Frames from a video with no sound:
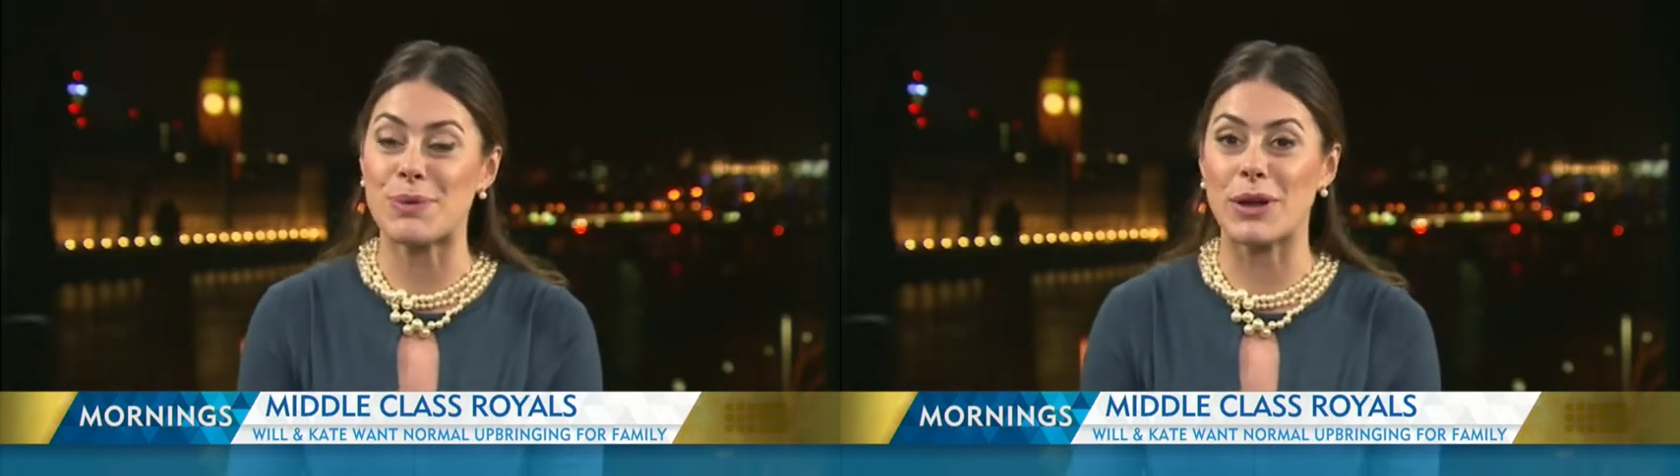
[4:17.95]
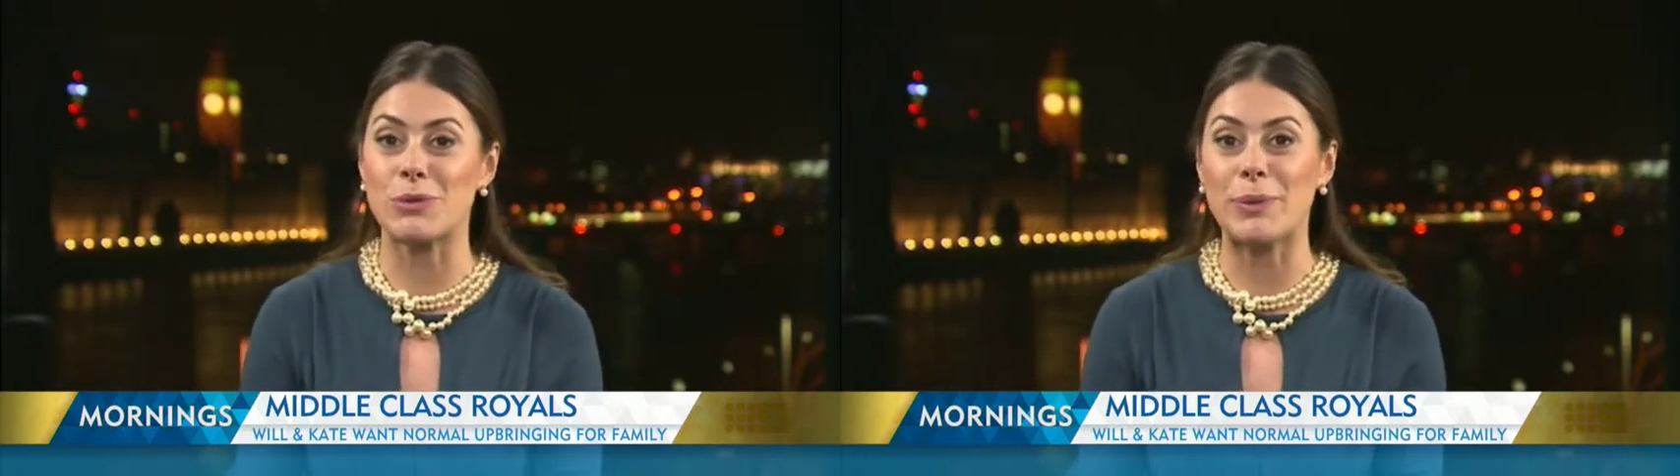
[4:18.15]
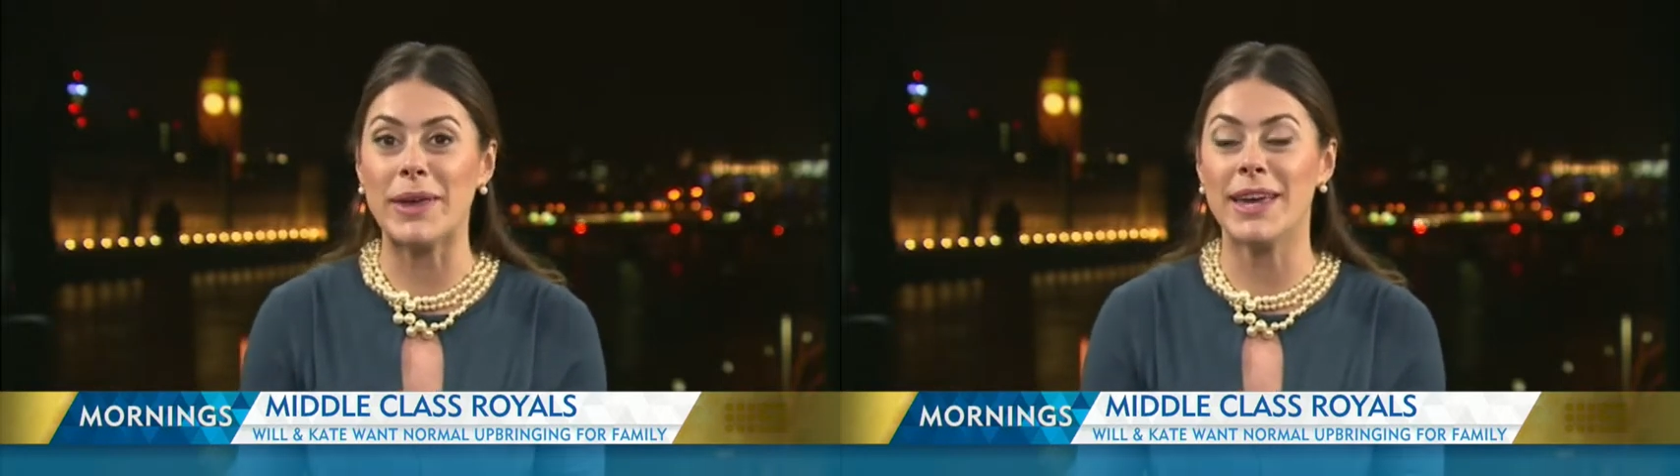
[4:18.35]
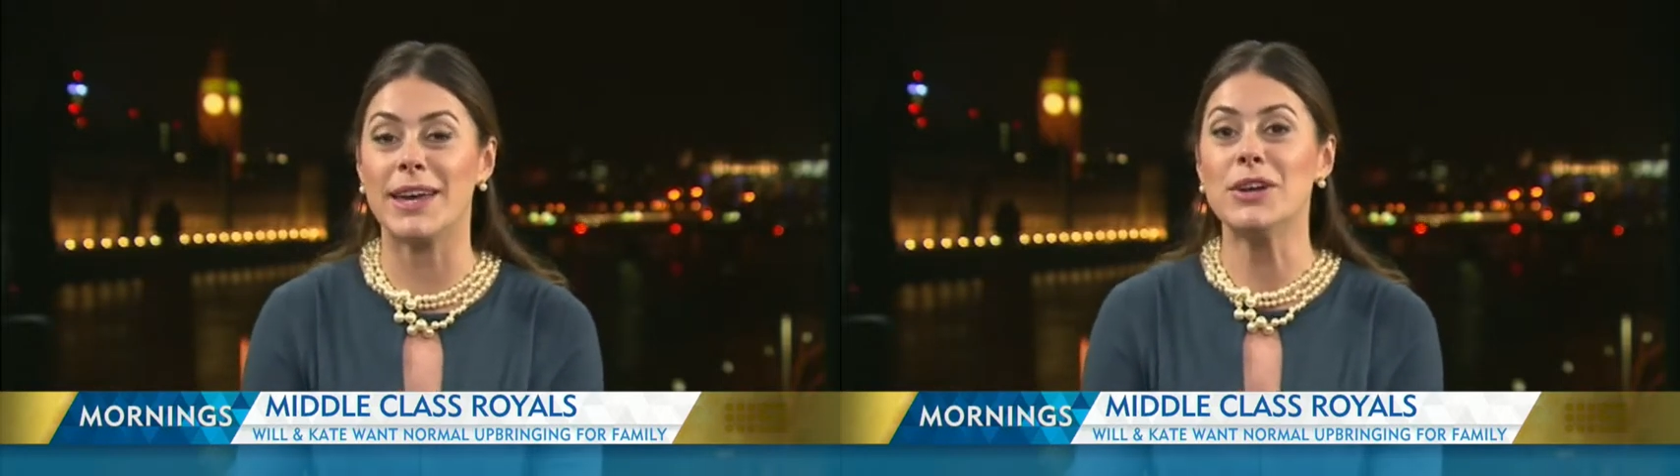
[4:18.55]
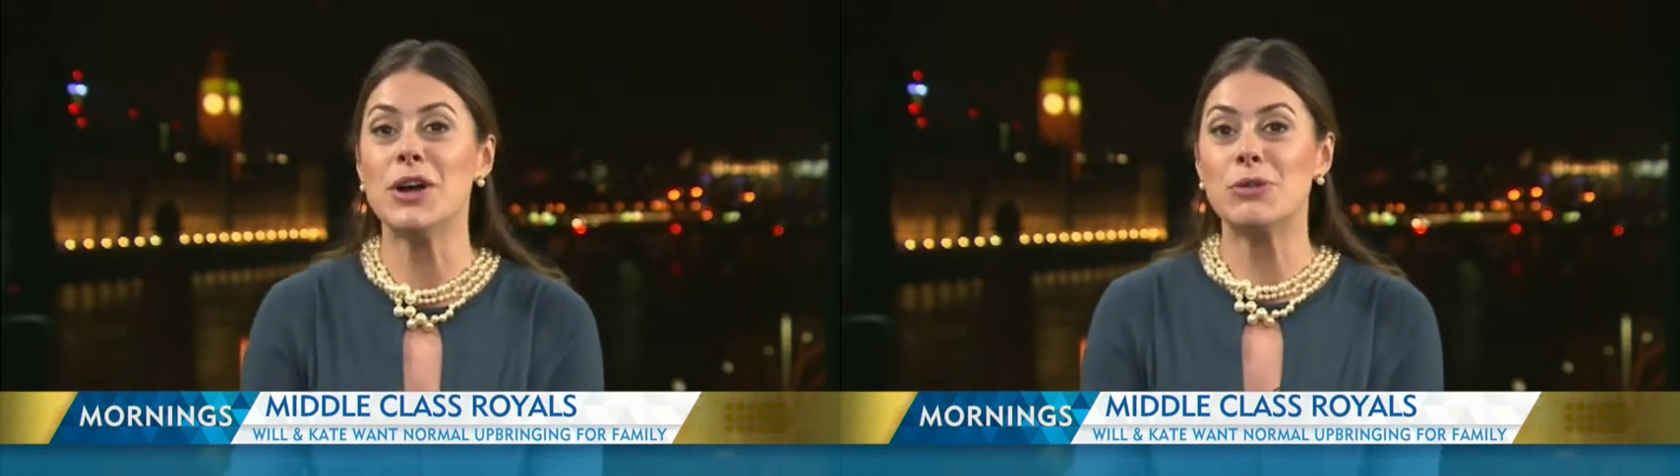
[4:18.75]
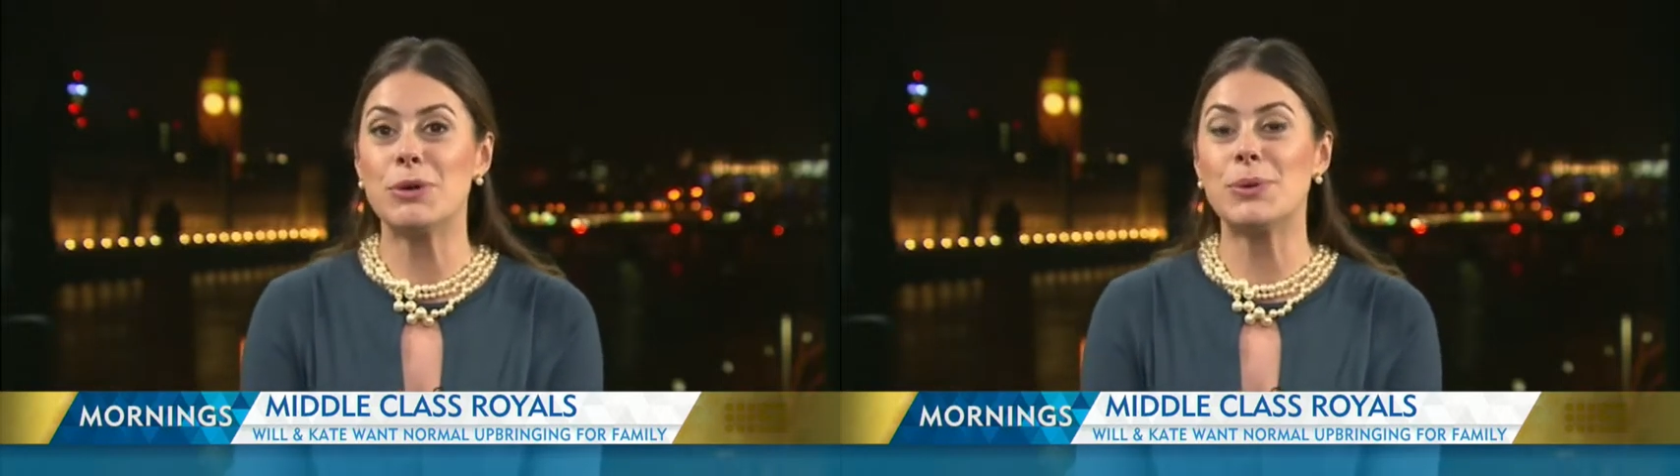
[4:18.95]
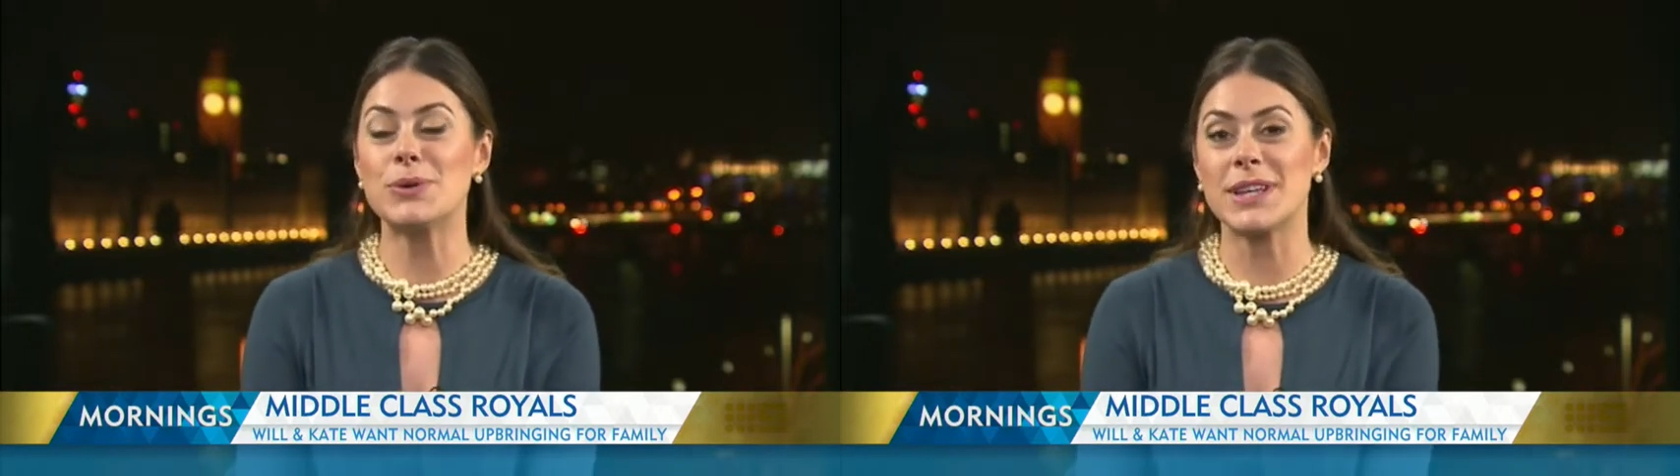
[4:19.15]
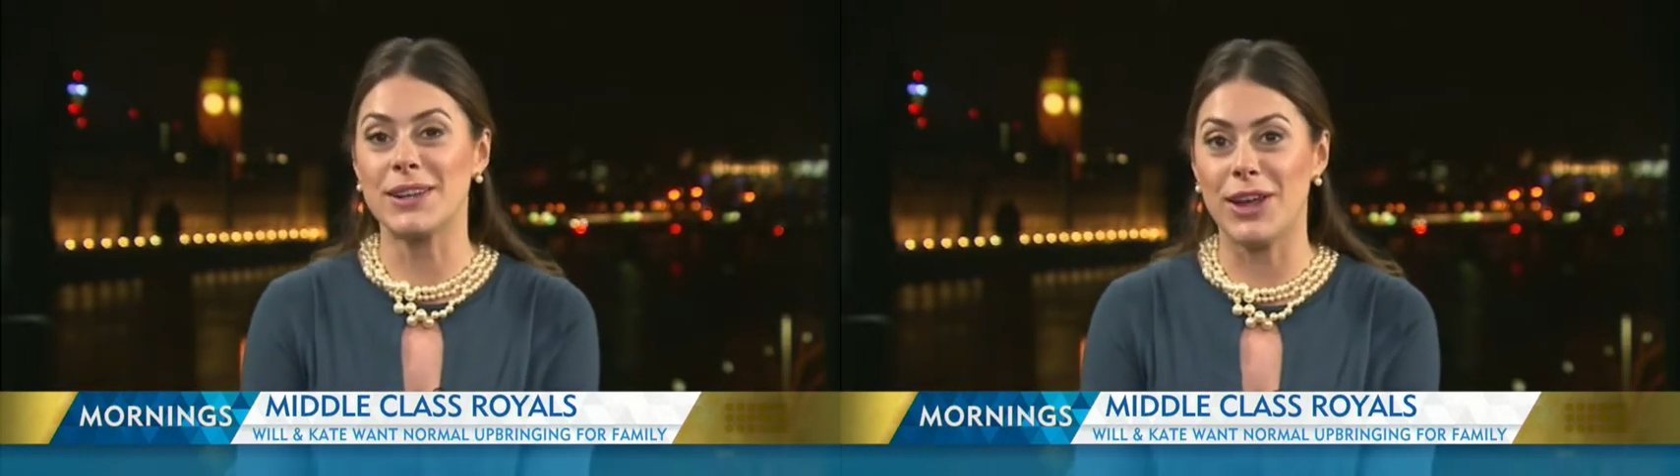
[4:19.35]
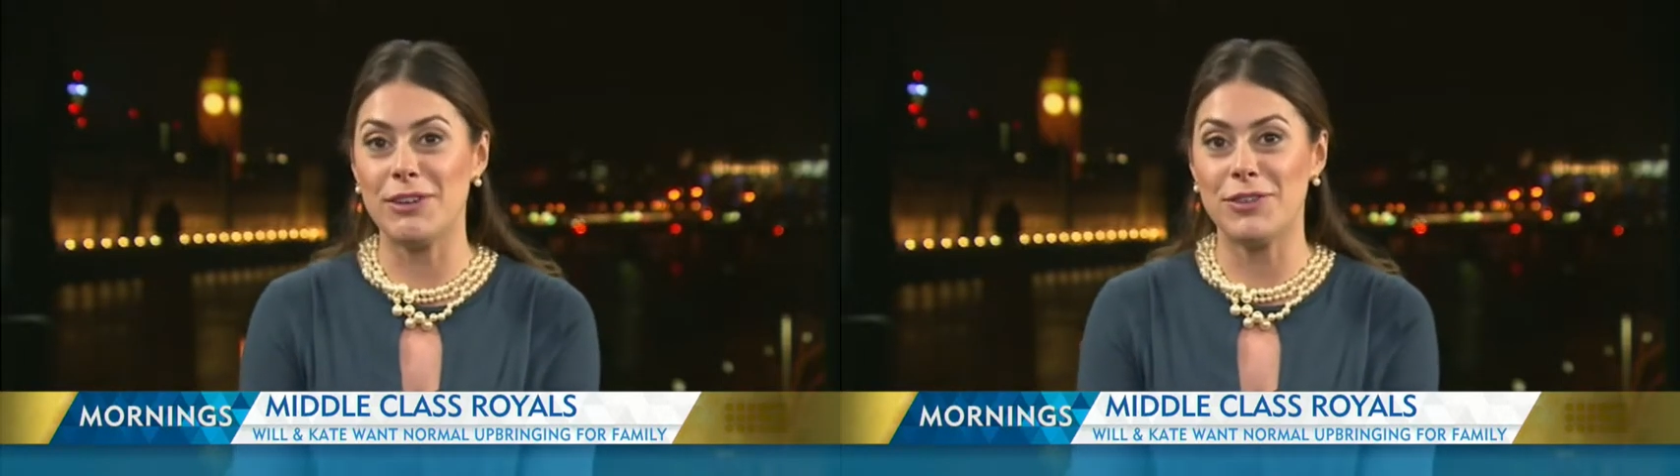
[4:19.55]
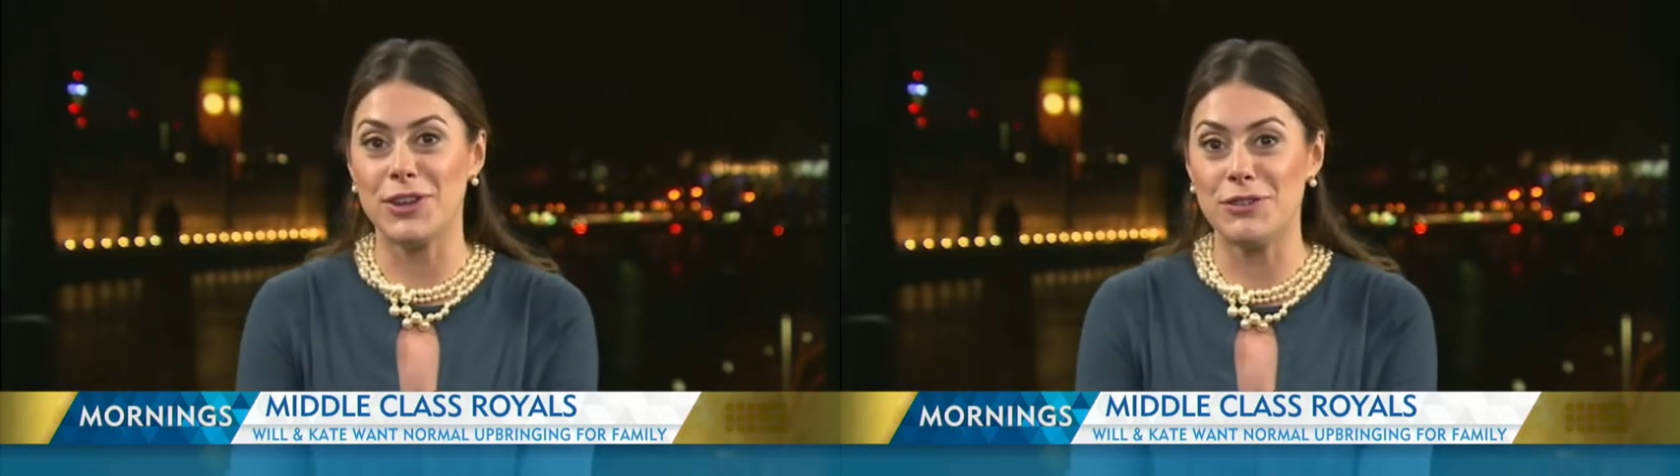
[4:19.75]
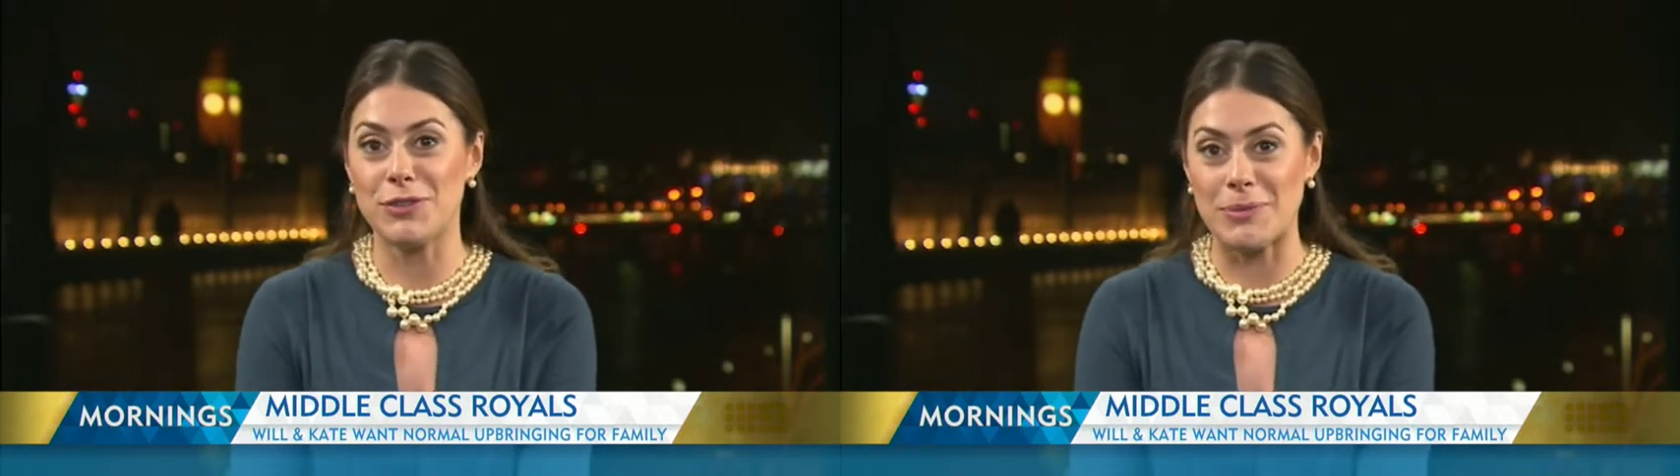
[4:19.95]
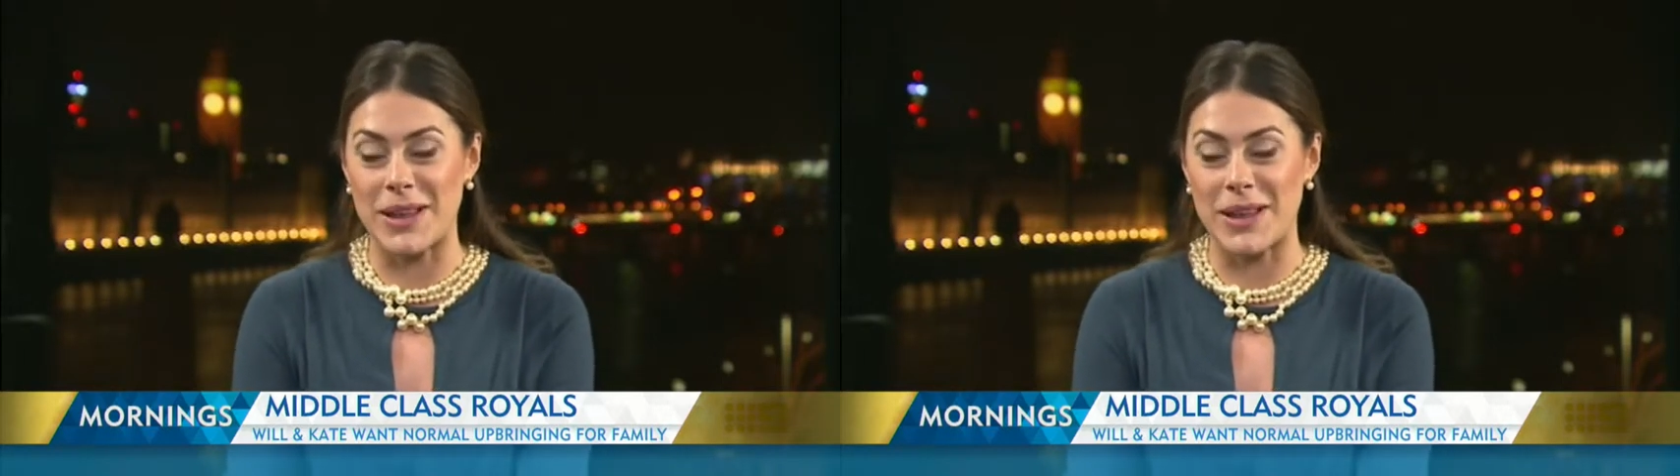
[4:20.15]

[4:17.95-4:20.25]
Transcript: But I will be here reporting live for you from